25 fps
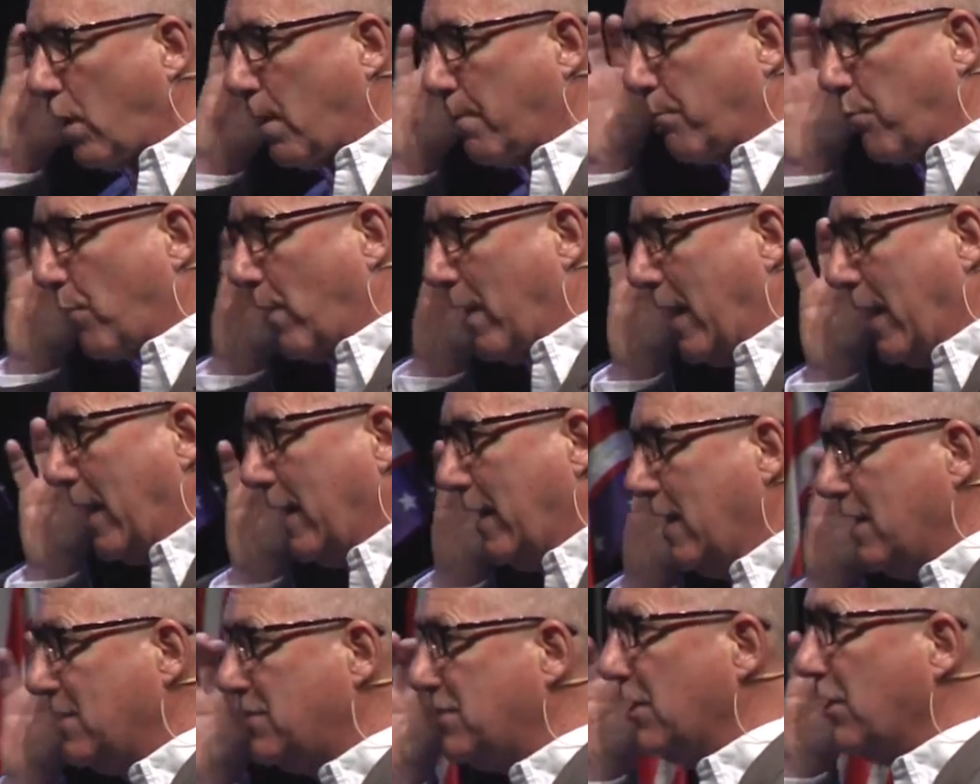brain.
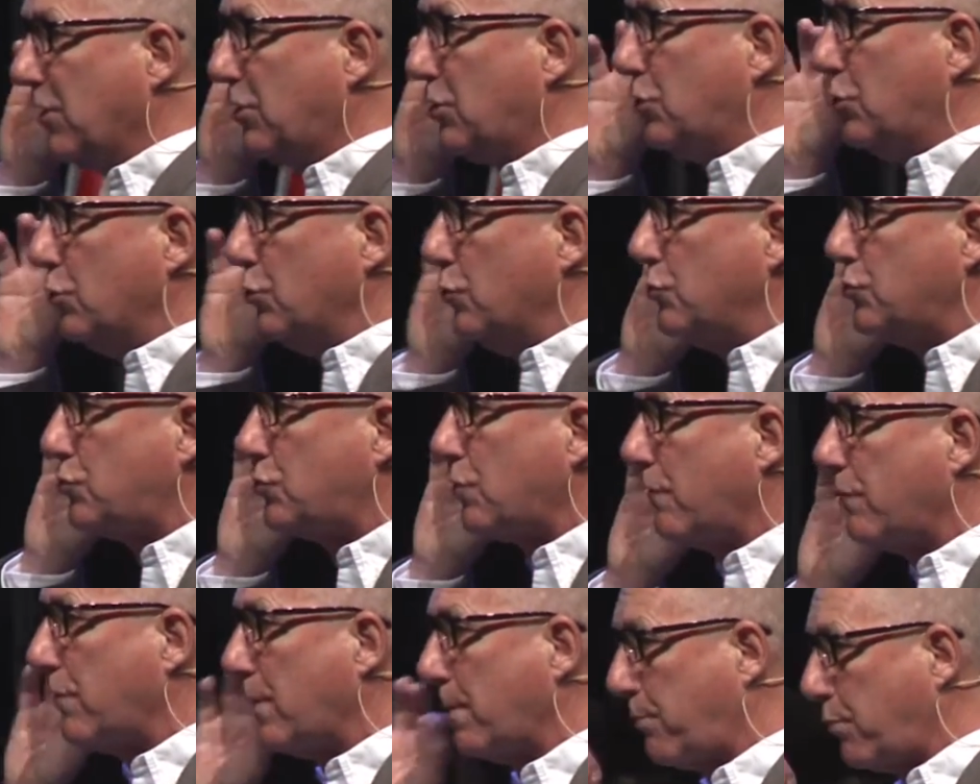He's an accuser
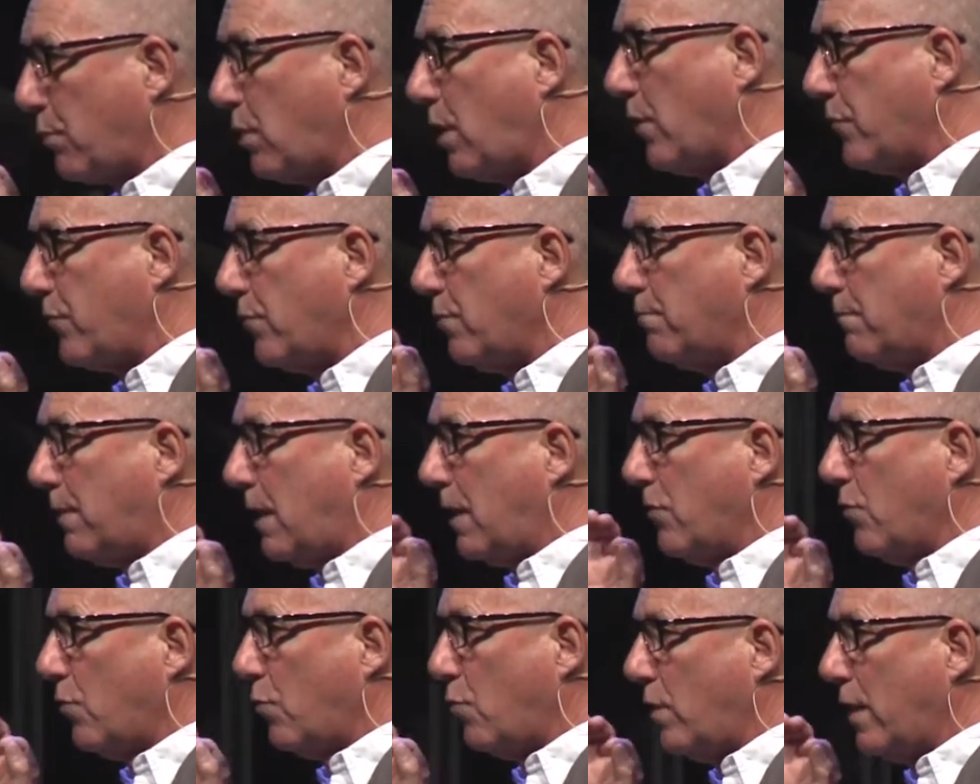of the brethren, by
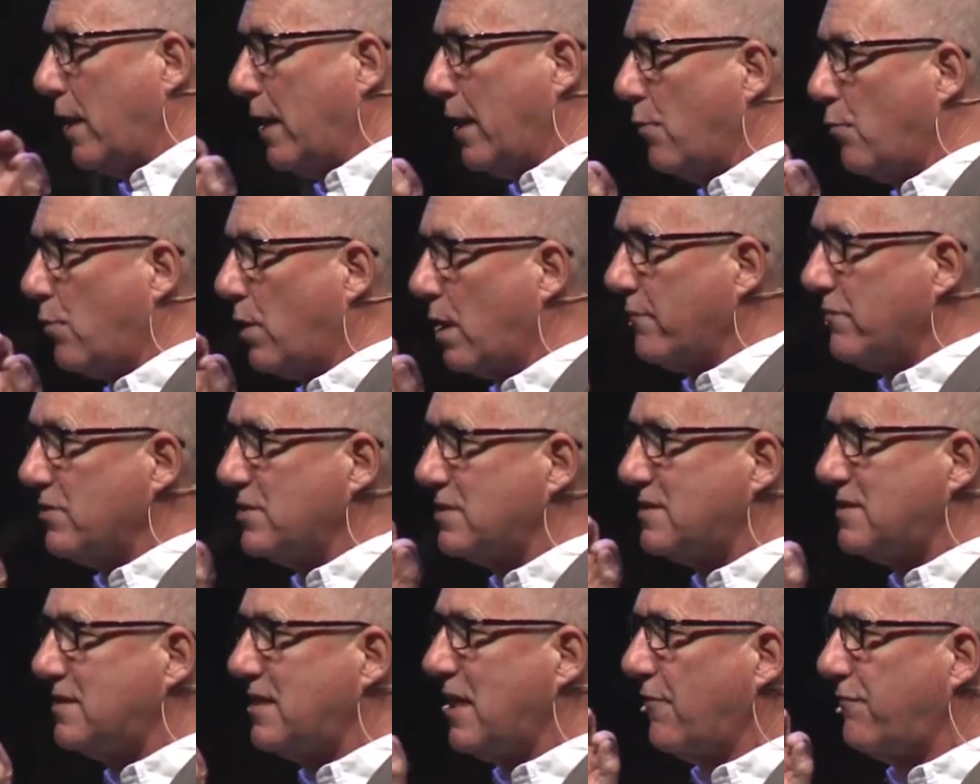the way. One of his
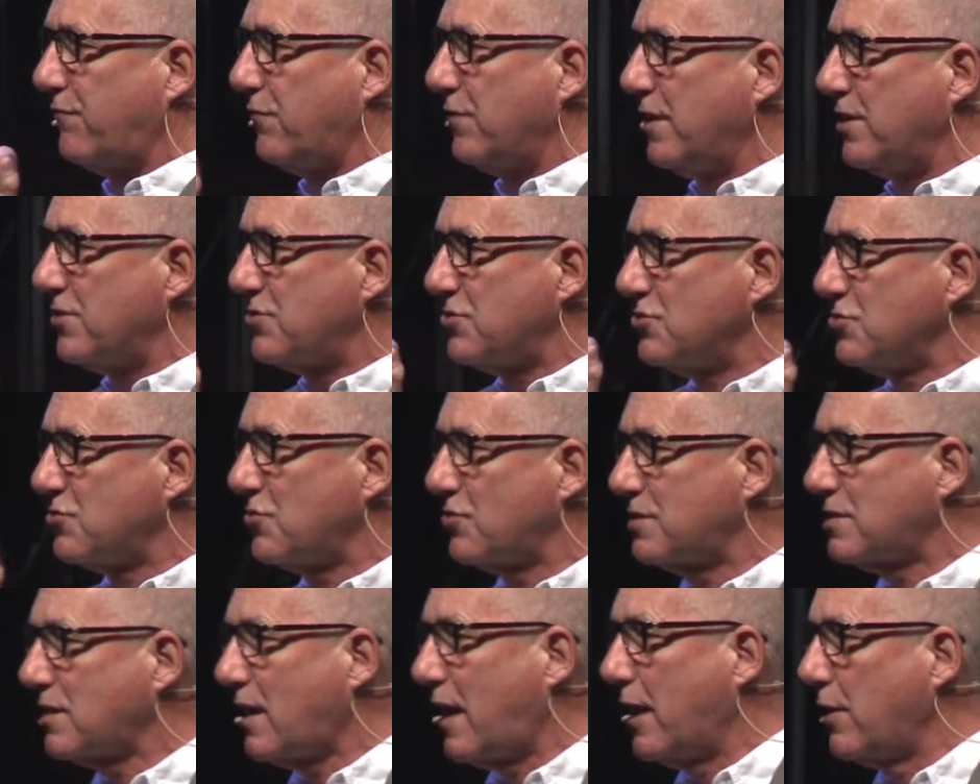definitions or
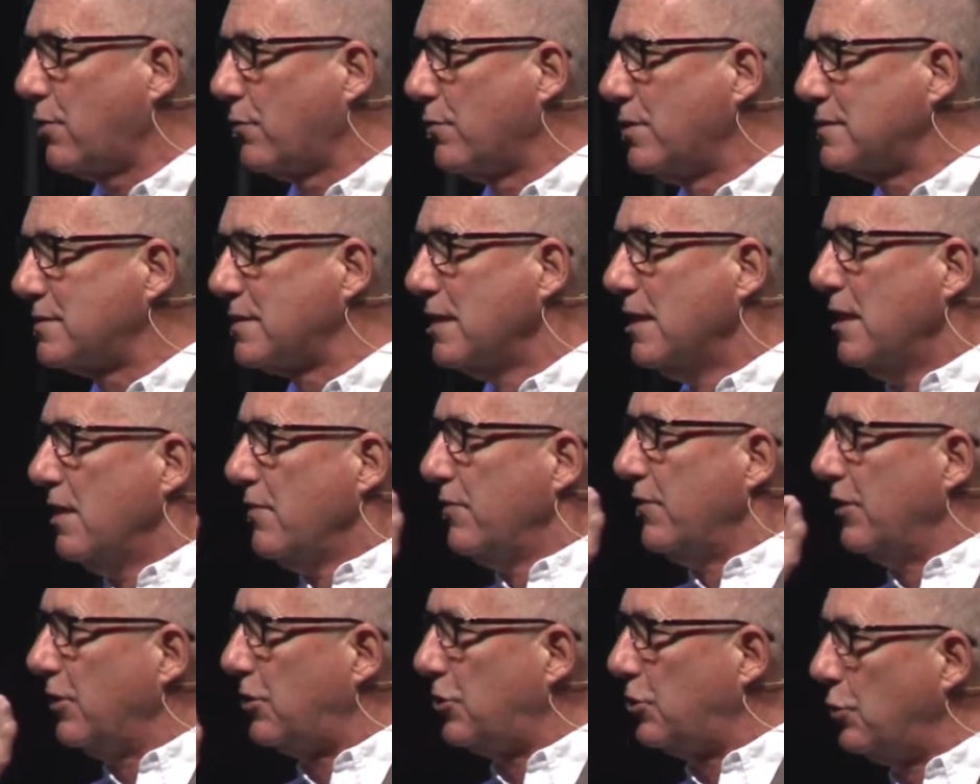title is
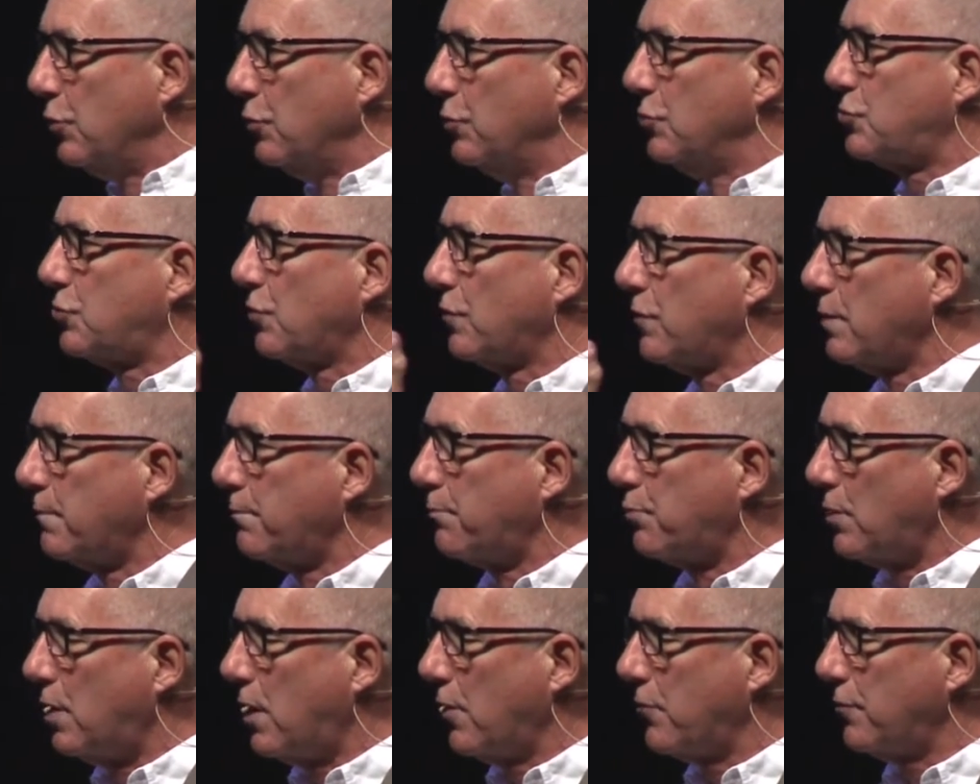the accuser of the
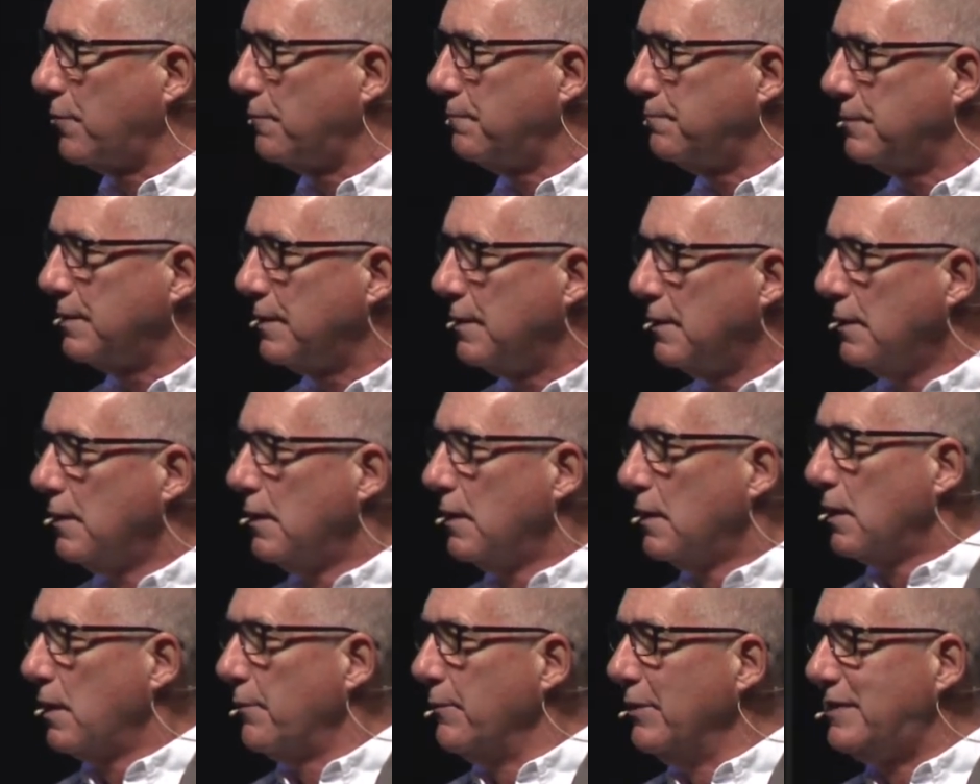brethren.
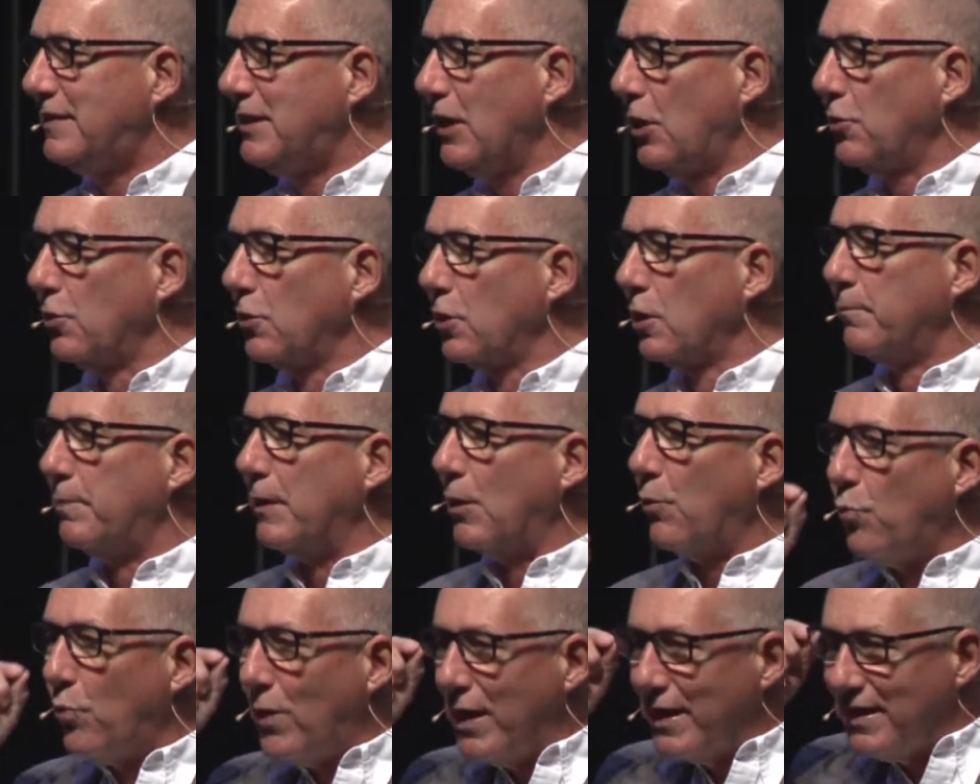Let me tell you a little bit
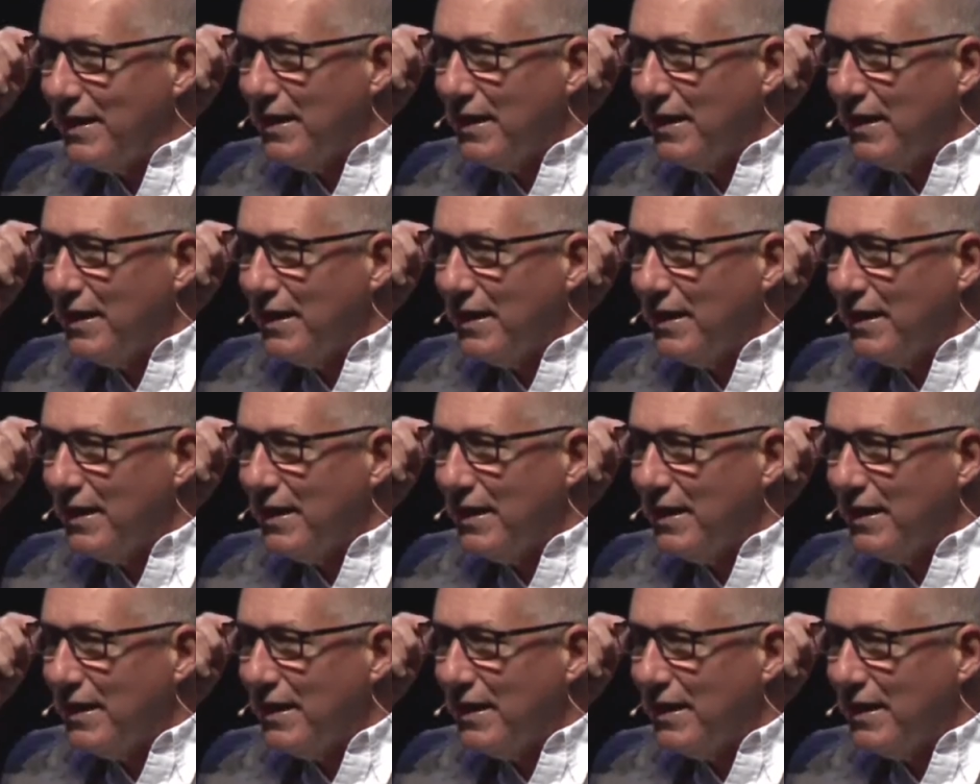what